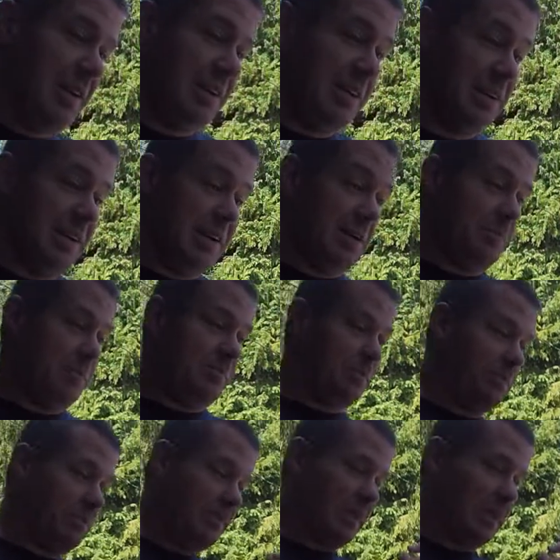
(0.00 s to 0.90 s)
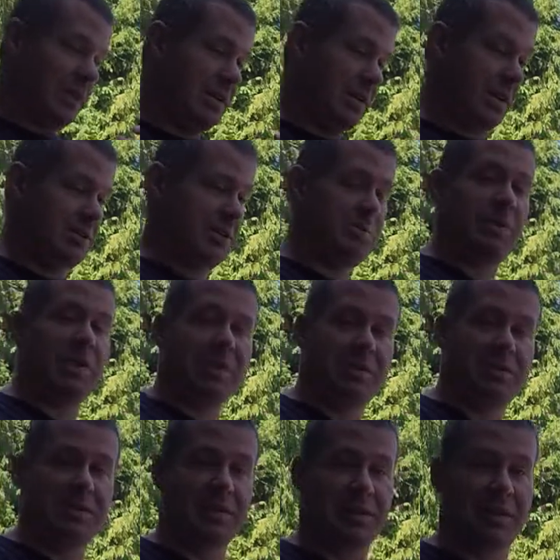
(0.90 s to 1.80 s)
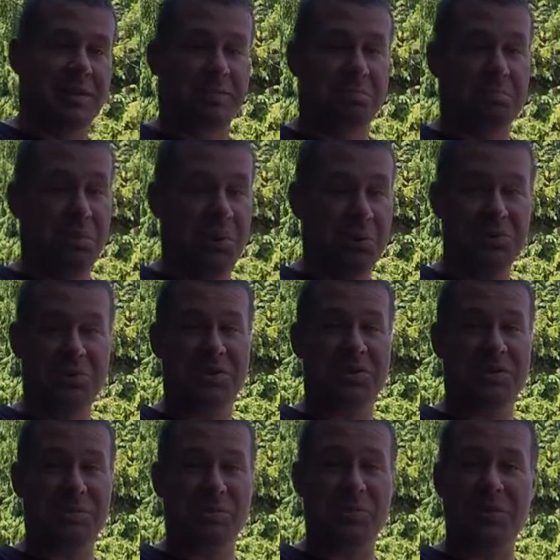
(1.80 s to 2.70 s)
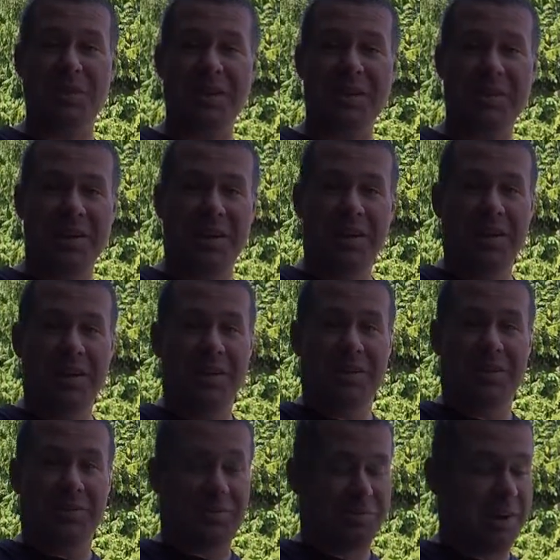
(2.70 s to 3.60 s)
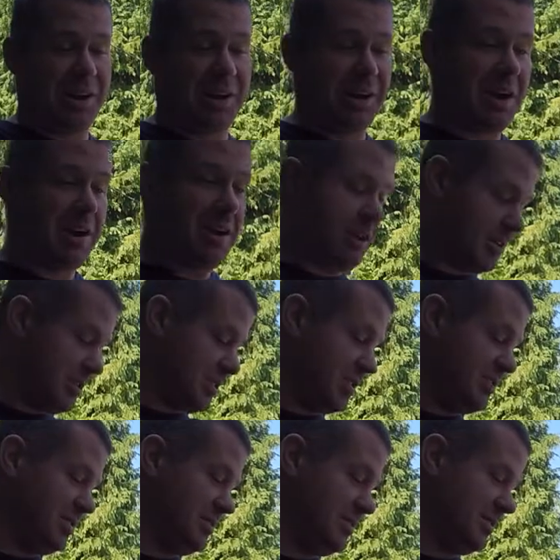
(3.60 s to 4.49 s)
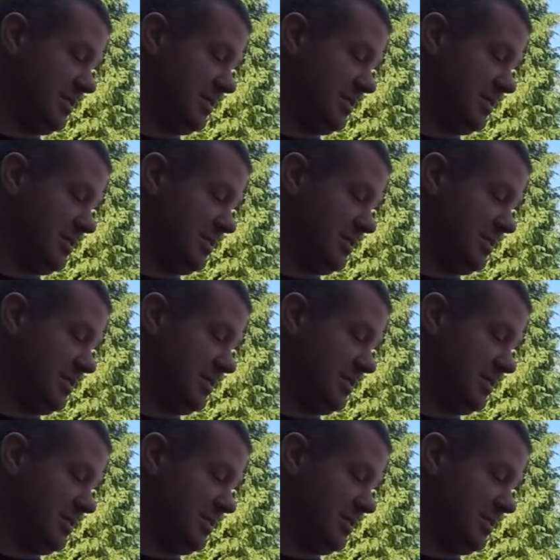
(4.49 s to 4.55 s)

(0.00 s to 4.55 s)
I spent most of the morning running errands.